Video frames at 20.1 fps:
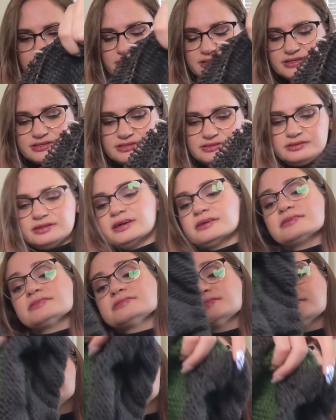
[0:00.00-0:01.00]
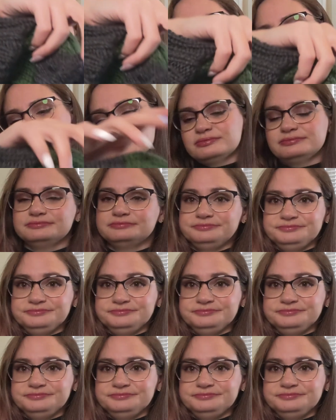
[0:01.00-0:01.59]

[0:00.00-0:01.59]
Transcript: this is the top.